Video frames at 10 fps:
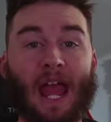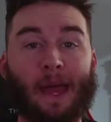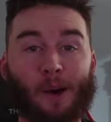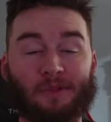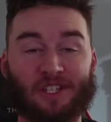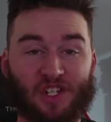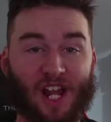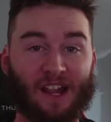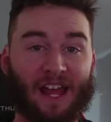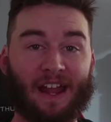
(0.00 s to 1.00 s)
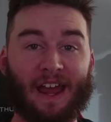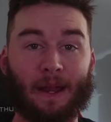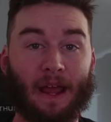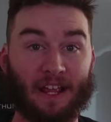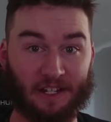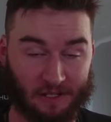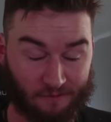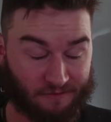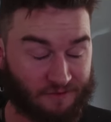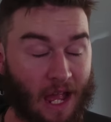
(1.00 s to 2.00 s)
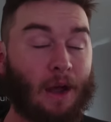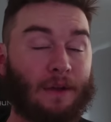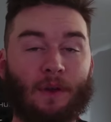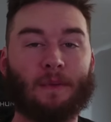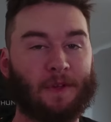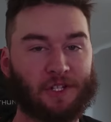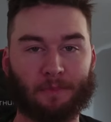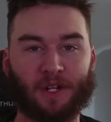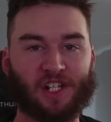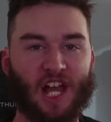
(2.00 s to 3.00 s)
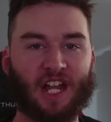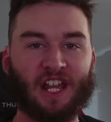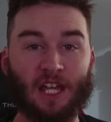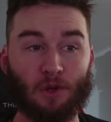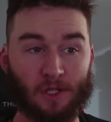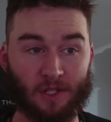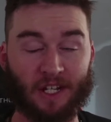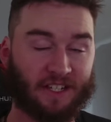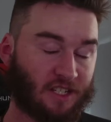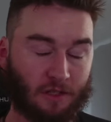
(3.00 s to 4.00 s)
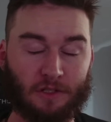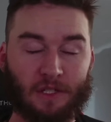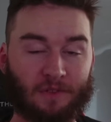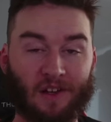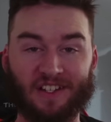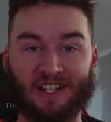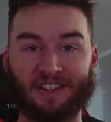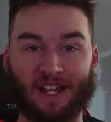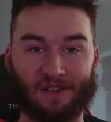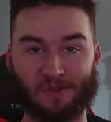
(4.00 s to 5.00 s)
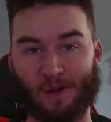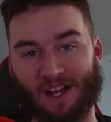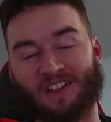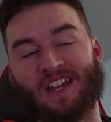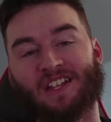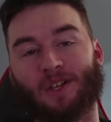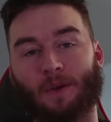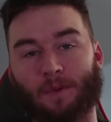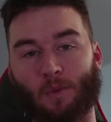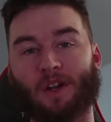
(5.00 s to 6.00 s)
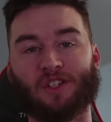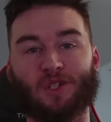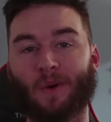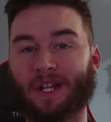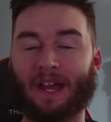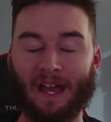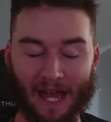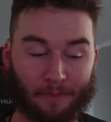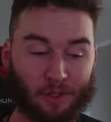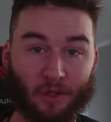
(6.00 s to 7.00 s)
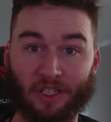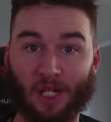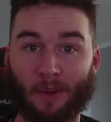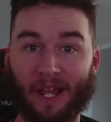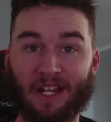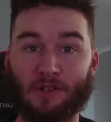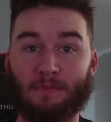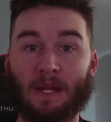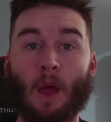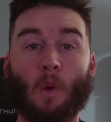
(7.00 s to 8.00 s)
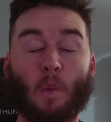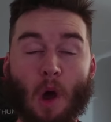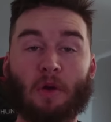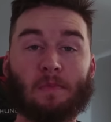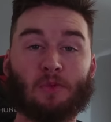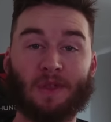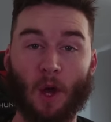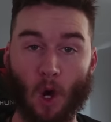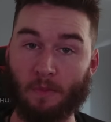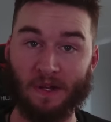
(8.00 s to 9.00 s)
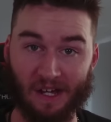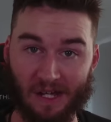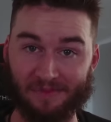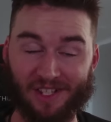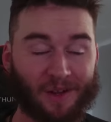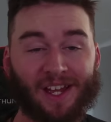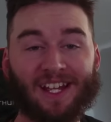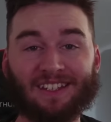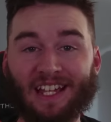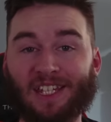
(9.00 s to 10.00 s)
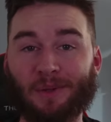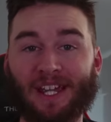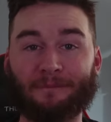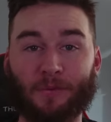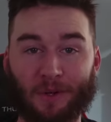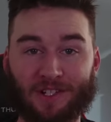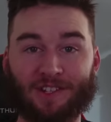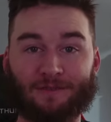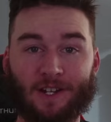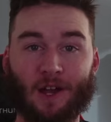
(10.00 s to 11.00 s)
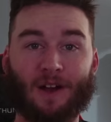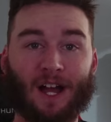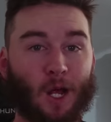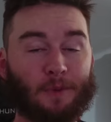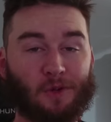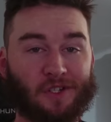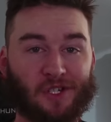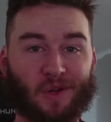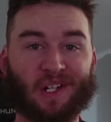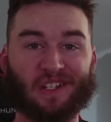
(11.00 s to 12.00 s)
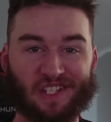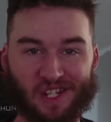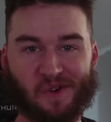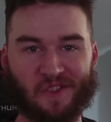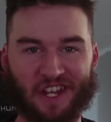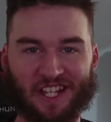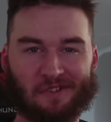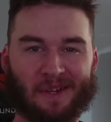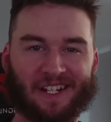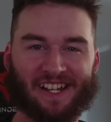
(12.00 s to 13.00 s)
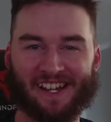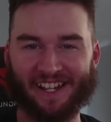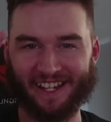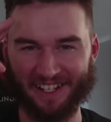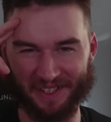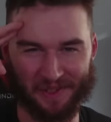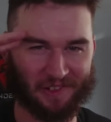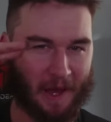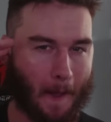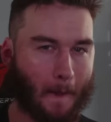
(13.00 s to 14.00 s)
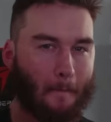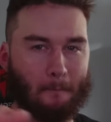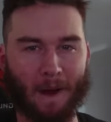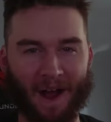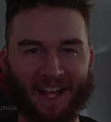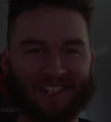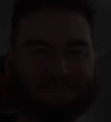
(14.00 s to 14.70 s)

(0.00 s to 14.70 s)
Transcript: helps the channel out, and it is very, very much appreciated. You also get exclusive content there as well. So if you want to join, absolutely go ahead. You'd be welcomed with open arms. So thank you again for watching this video. I hope you all enjoyed, and I'll see you on the next one. Goodbye.